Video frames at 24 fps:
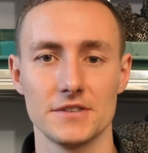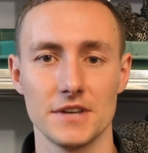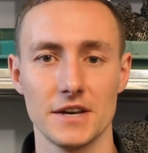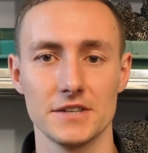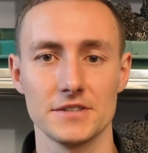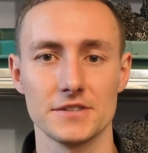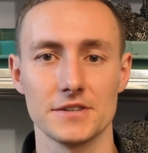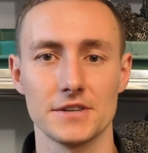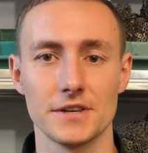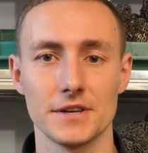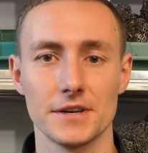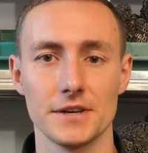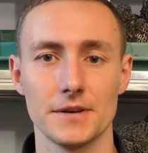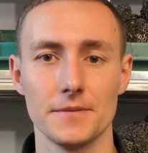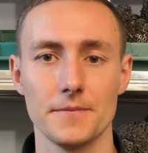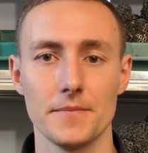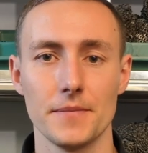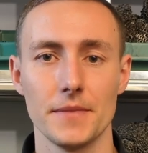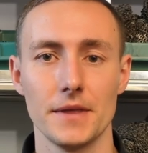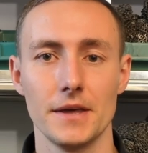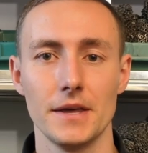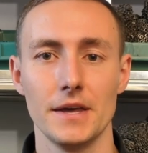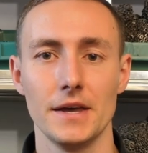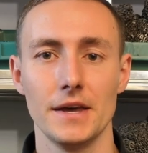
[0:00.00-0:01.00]
is asking,
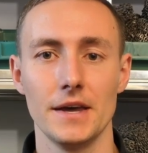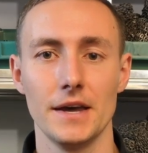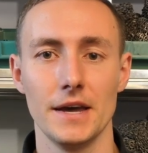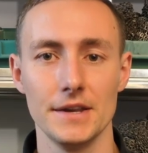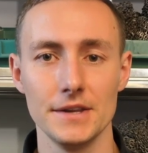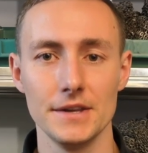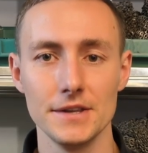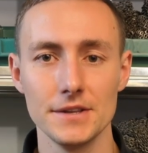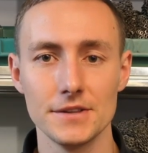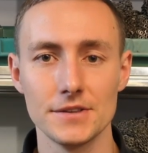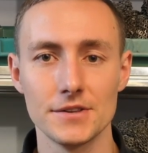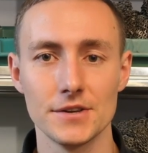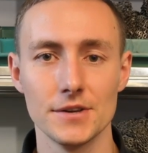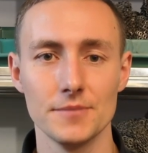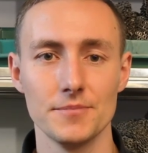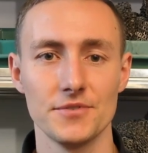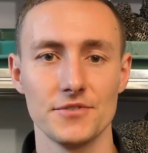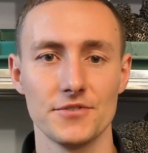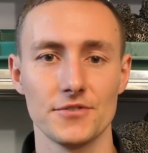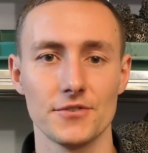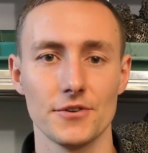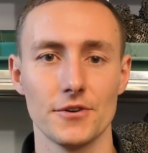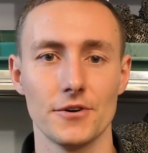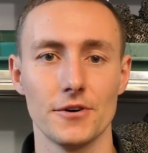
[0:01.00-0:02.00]
any
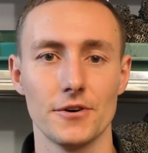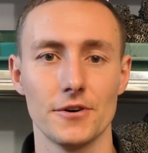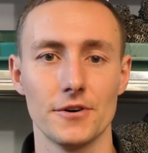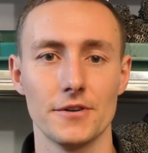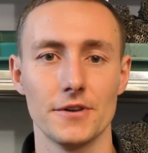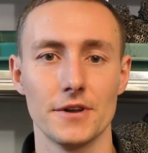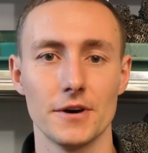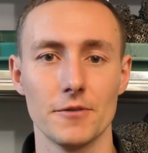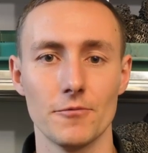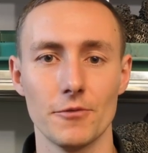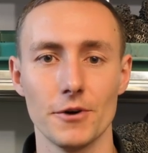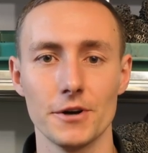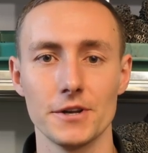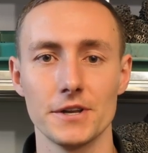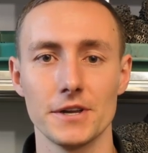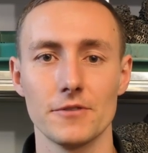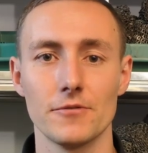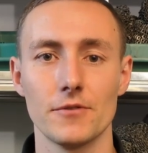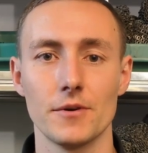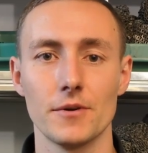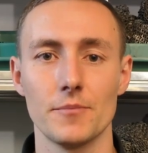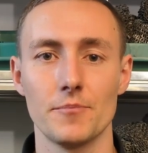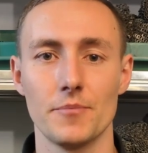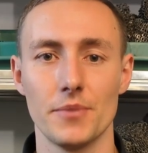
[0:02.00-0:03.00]
tips on
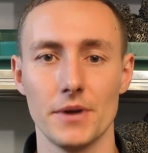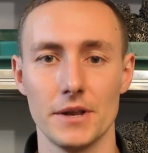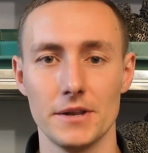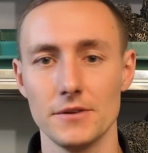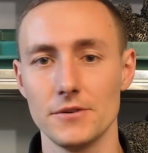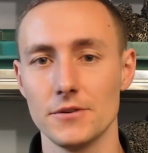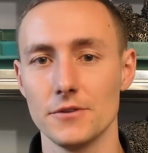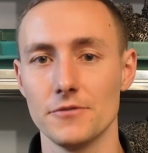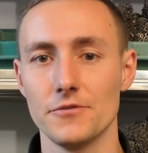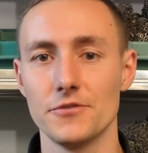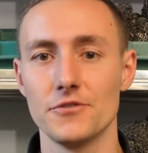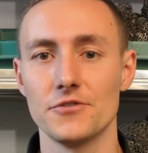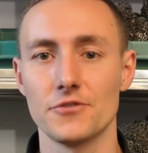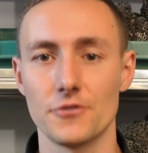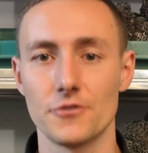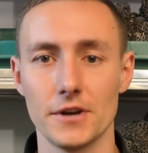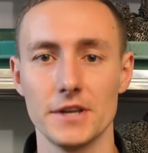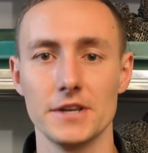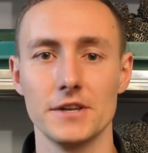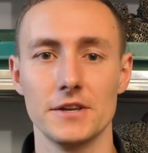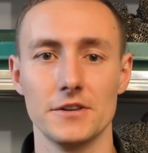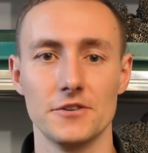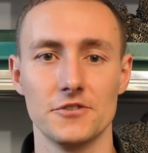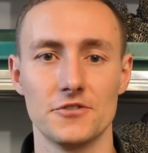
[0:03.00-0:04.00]
avoiding repetitive
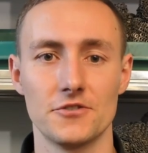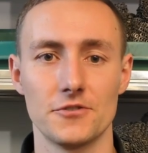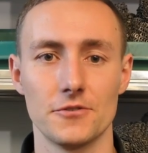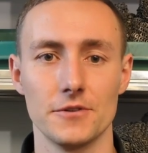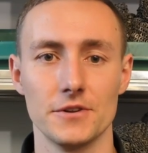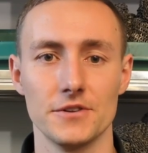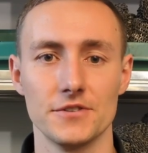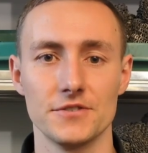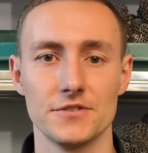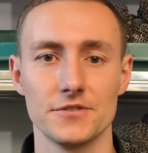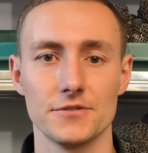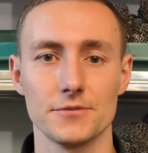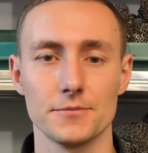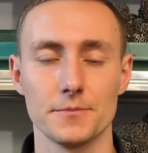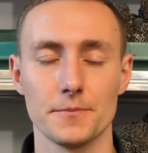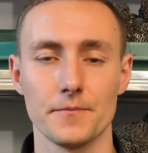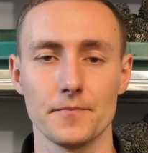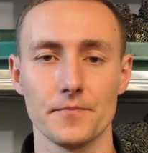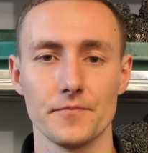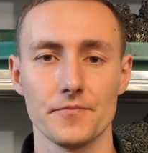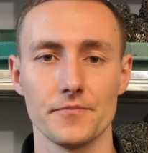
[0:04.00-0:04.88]
strain injuries?